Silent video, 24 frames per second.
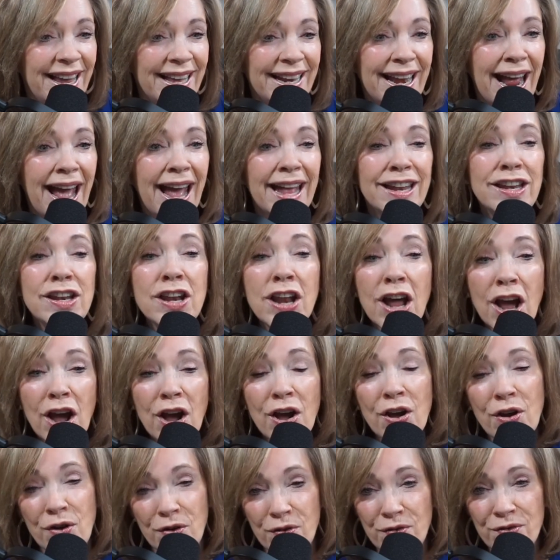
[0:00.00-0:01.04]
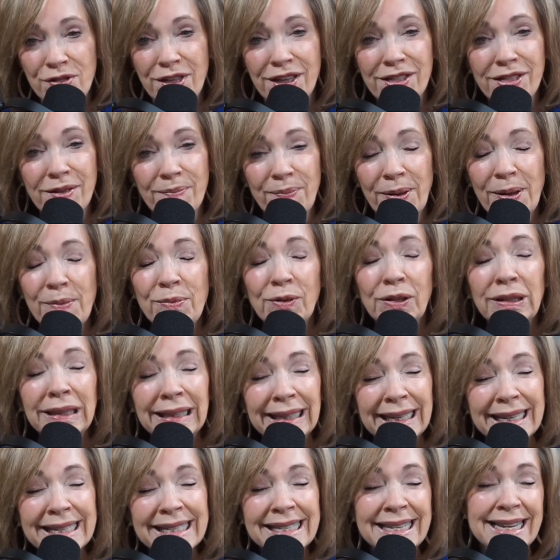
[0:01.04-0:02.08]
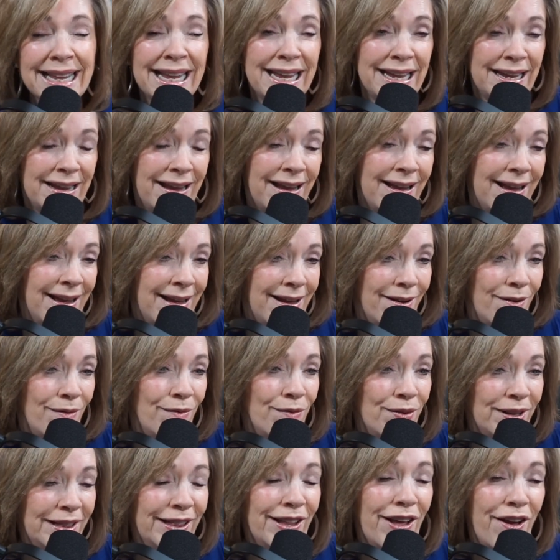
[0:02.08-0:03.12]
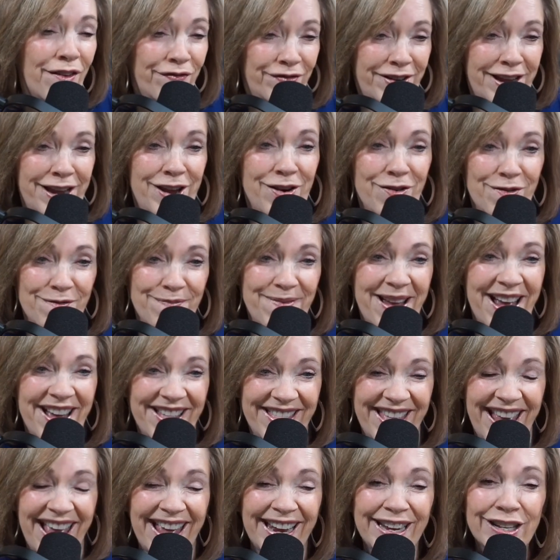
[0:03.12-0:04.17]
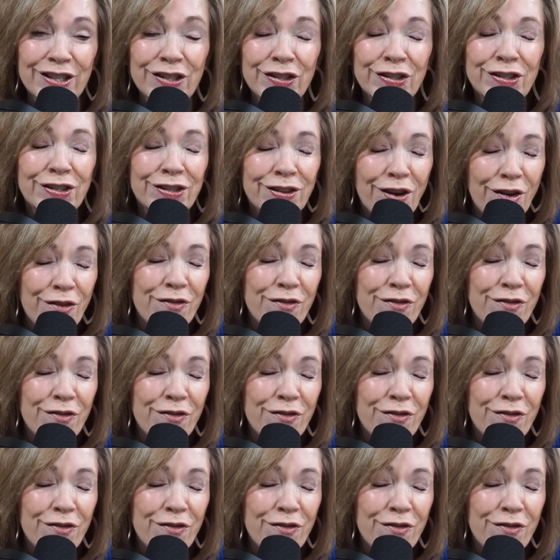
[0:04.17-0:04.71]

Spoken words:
And I know that the people listening would love to hear about that. It's so